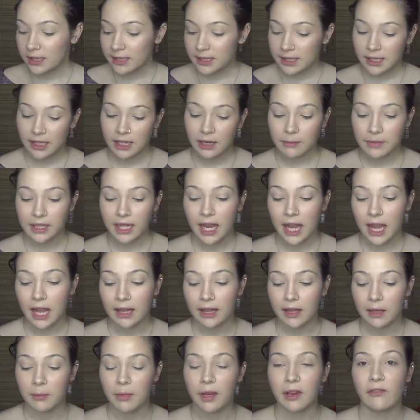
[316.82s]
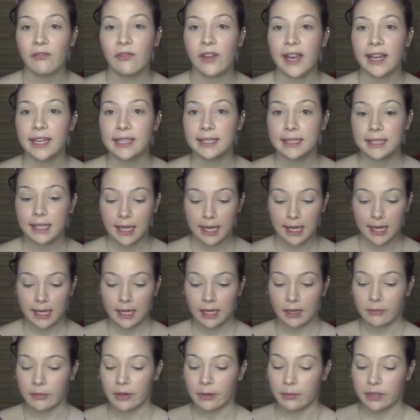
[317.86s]
So now I'm going to highlight my face,
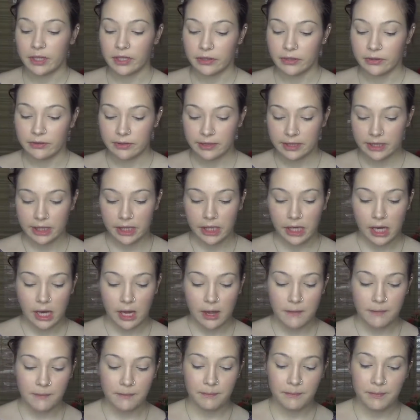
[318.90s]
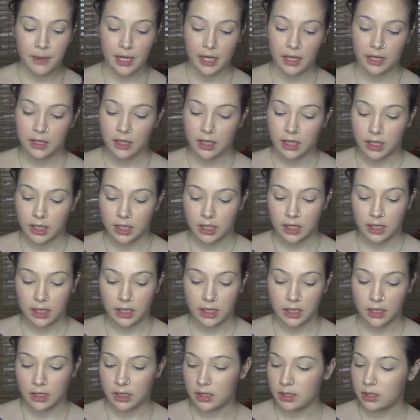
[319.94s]
and I'm going to be using
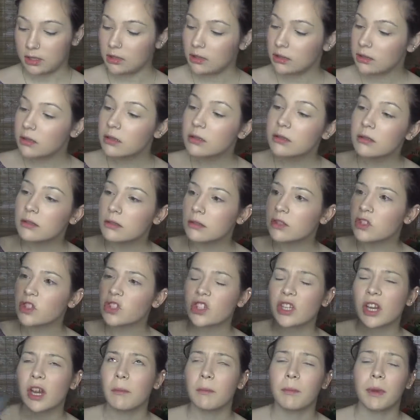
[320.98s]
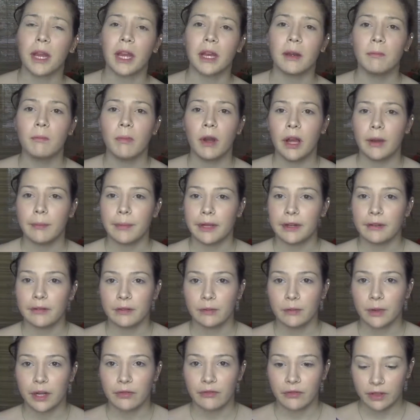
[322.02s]
Becca's Champagne Pop. I don't
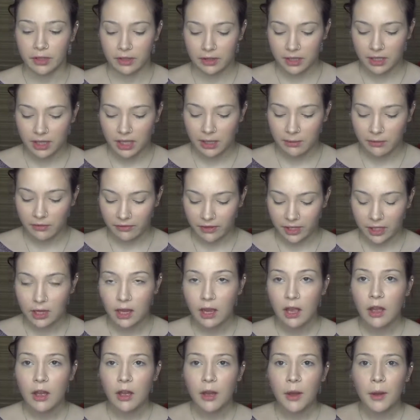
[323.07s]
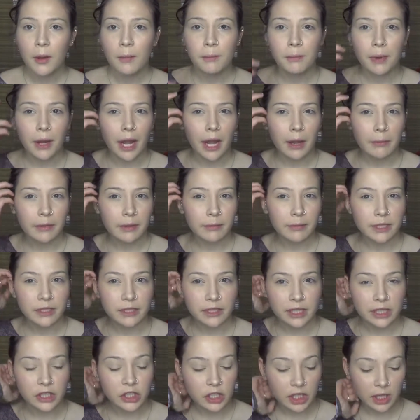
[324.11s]
know why I forgot the name of it, but I'm going to be
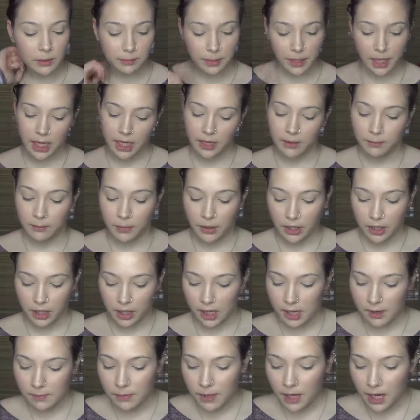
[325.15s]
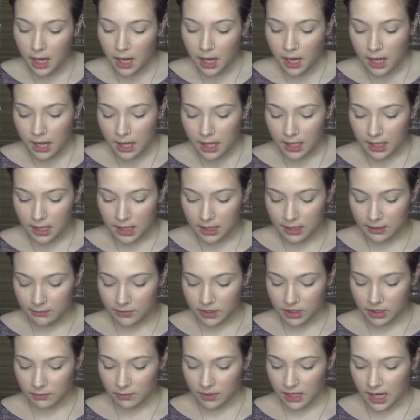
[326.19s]
using Champagne Pop, and I'm
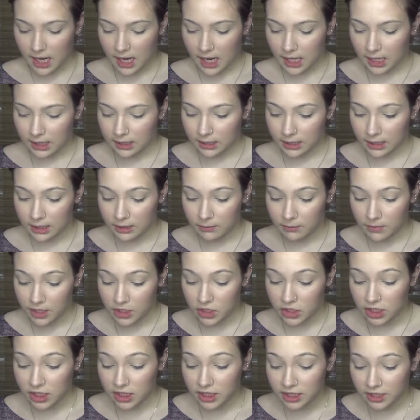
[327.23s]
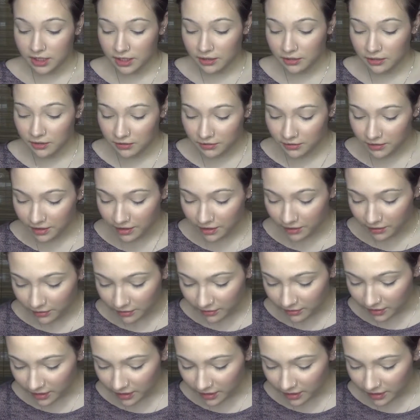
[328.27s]
just going to be highlighting my cheeks, and oh no.